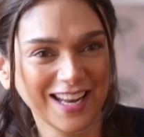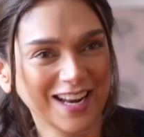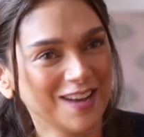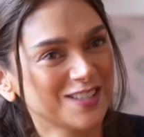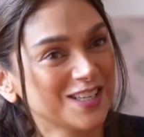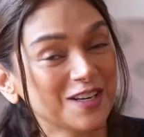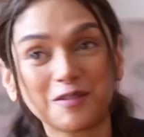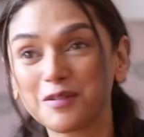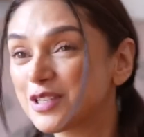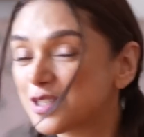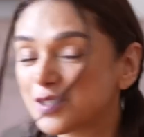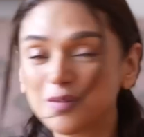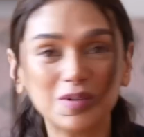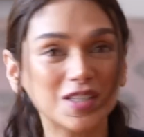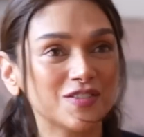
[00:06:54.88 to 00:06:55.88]
And I was like, it
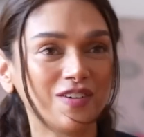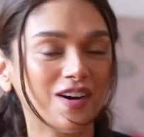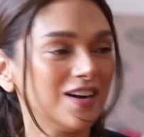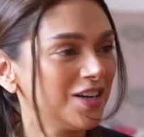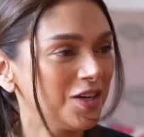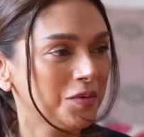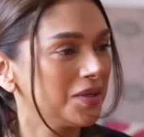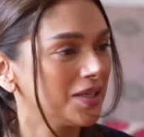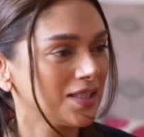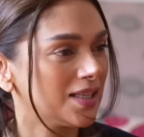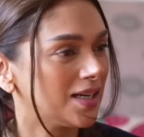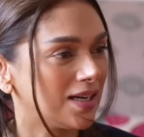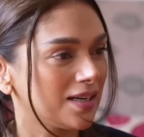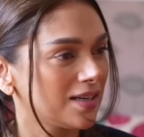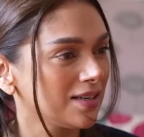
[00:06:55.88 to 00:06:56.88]
was so much fun
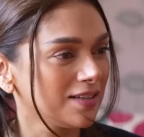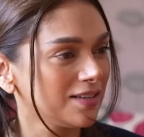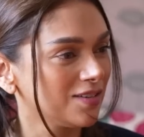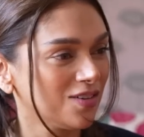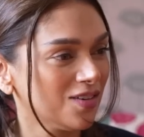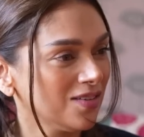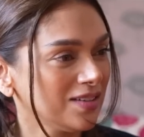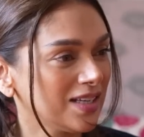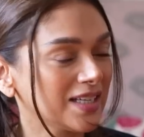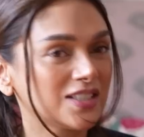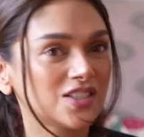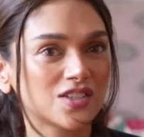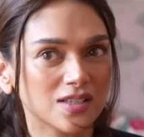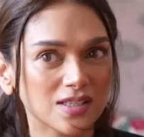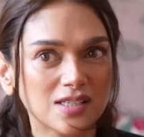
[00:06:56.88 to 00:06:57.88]
doing that, you know,
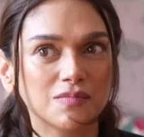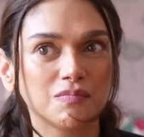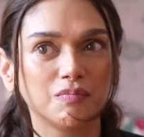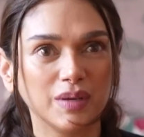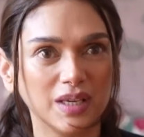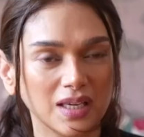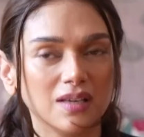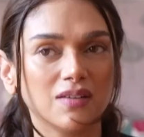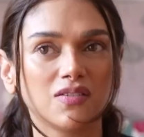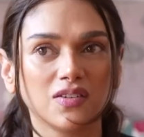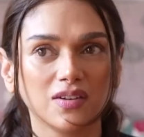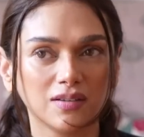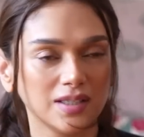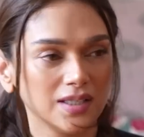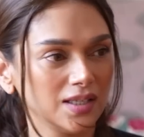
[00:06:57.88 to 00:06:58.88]
like just being
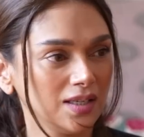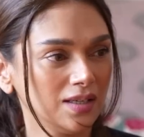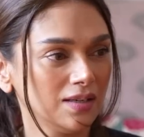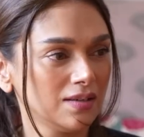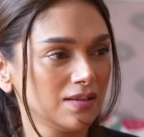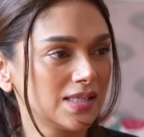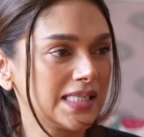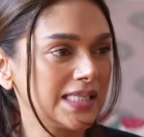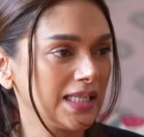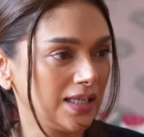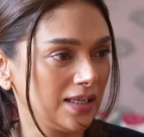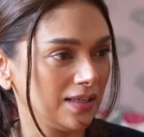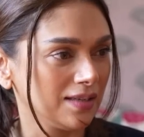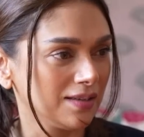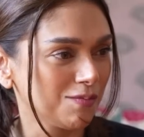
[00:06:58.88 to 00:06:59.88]
really
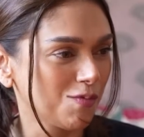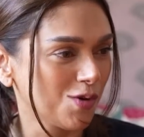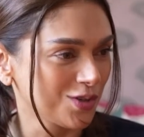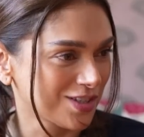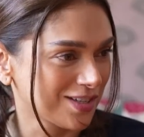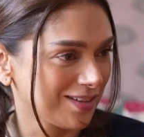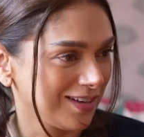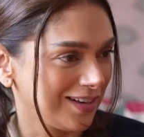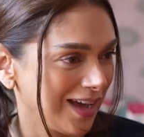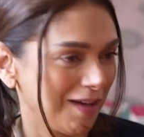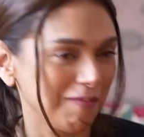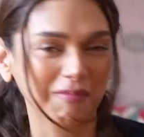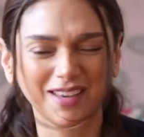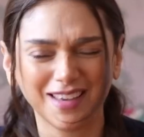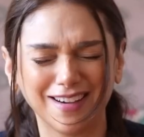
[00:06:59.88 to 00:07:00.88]
silly most of the
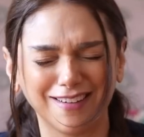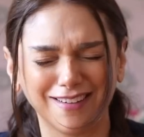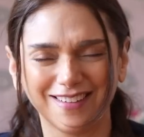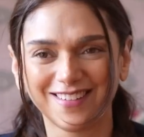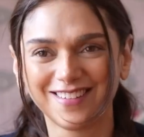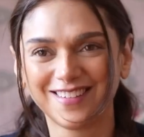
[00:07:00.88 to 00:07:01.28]
time. Yeah.